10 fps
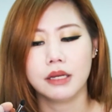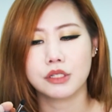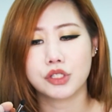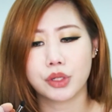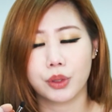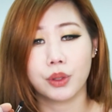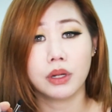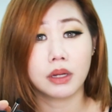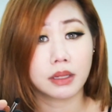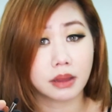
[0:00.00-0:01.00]
So
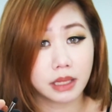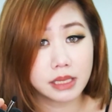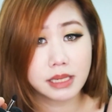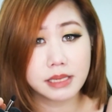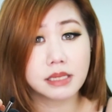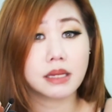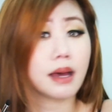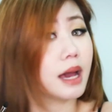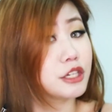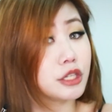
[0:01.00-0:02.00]
this is
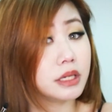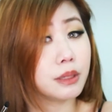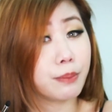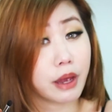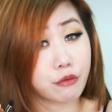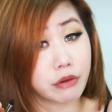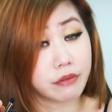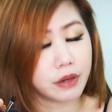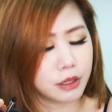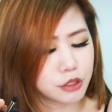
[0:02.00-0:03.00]
actually the big
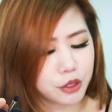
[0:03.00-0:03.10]
reveal.